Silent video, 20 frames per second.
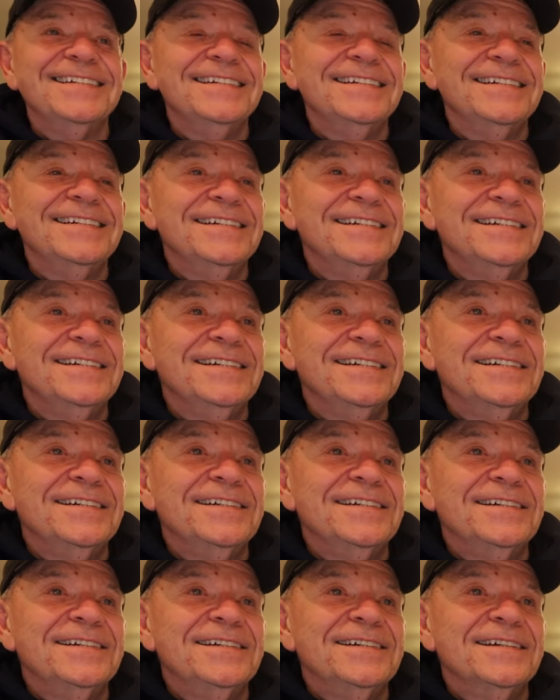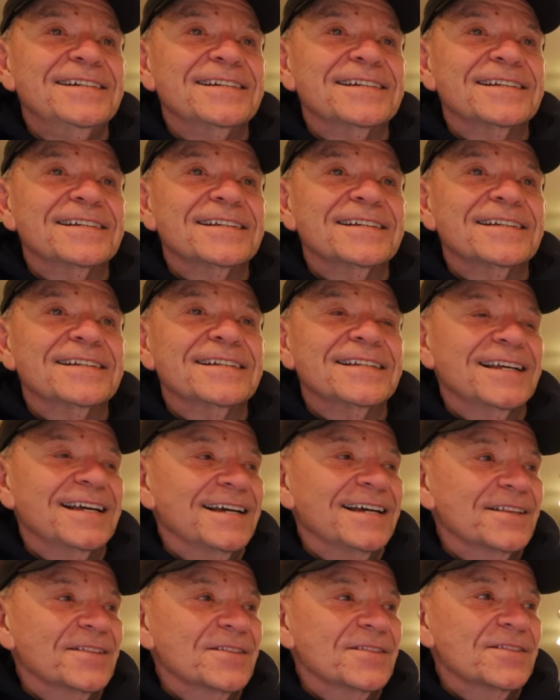
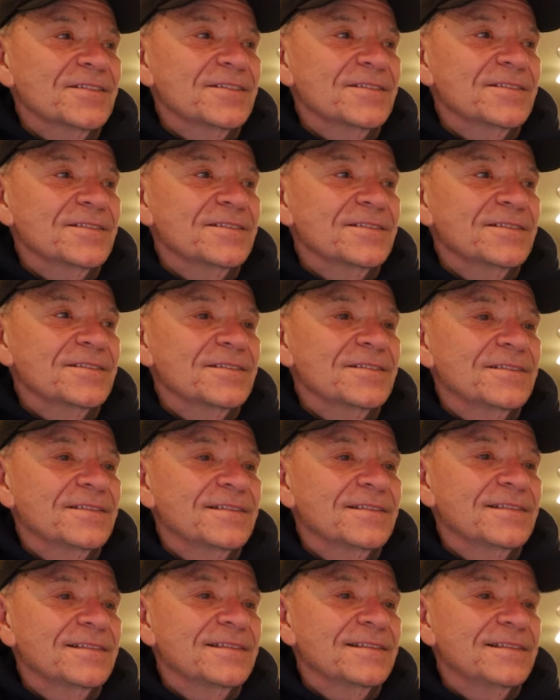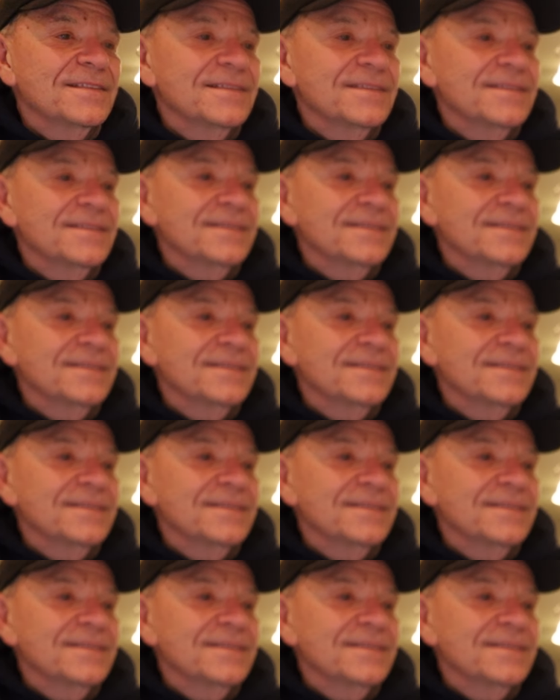(silent)